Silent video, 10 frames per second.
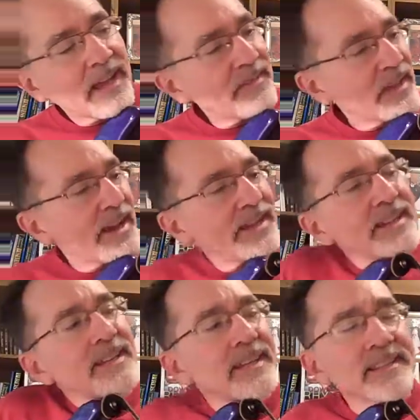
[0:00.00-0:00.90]
And the
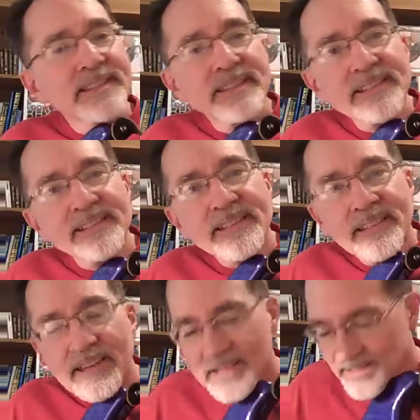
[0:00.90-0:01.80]
idea is, this
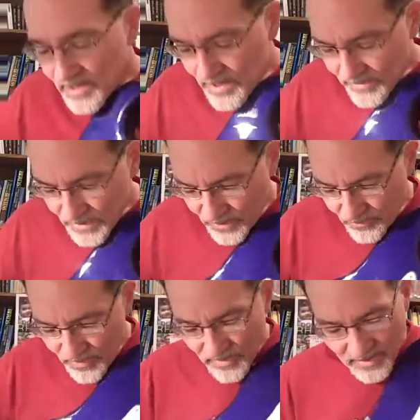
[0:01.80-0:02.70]
is a guitar that
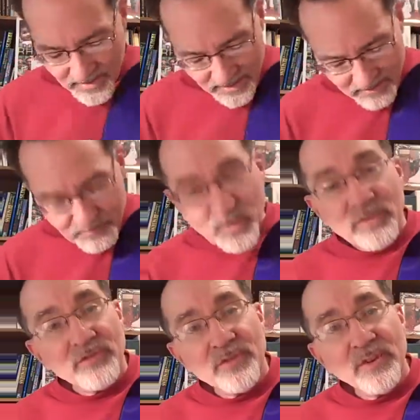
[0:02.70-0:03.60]
you can
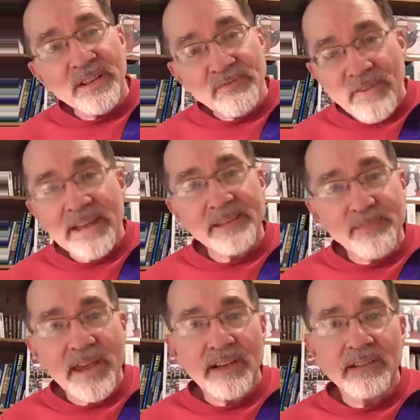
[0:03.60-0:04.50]
put through an effects
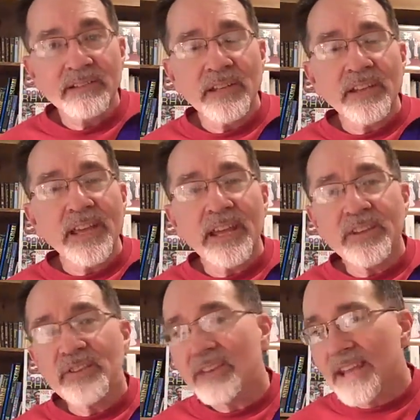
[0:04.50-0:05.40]
pedal,
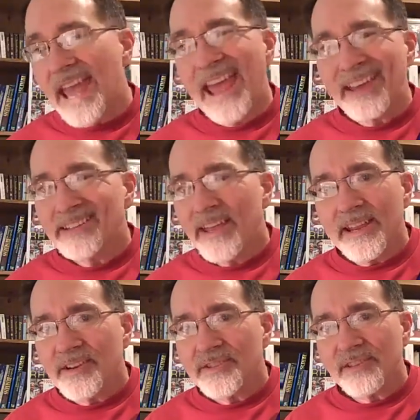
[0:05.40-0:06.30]
and you can add
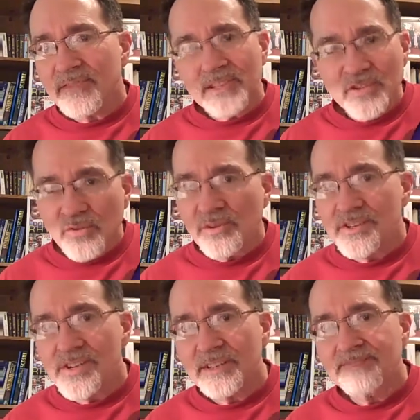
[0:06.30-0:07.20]
layers of
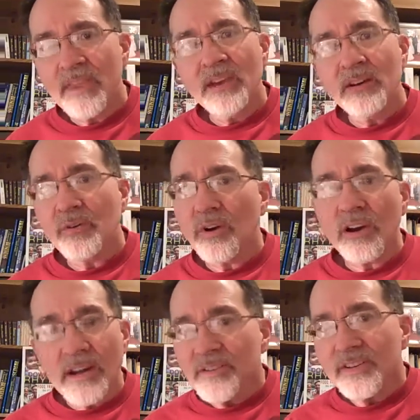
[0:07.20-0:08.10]
distortion
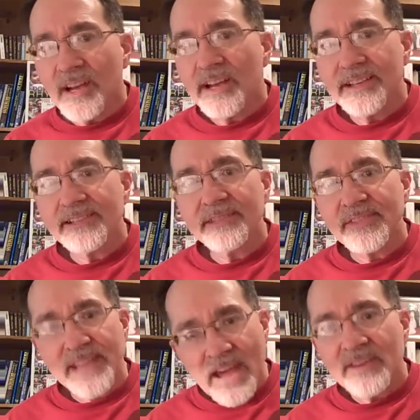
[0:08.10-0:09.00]
or other kinds of
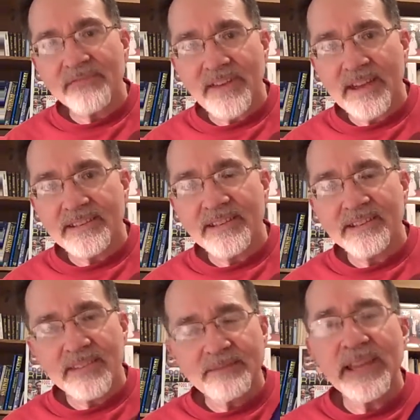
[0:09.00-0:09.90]
sound effects
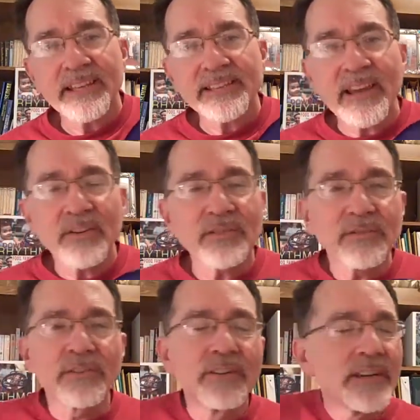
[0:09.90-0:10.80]
that make it sound
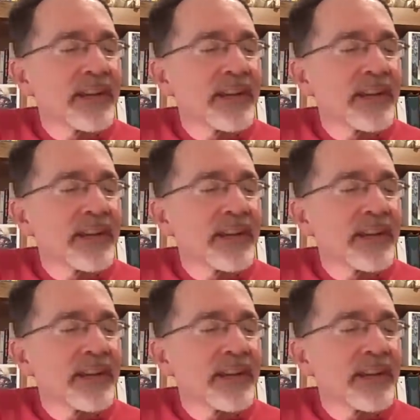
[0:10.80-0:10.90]
cool.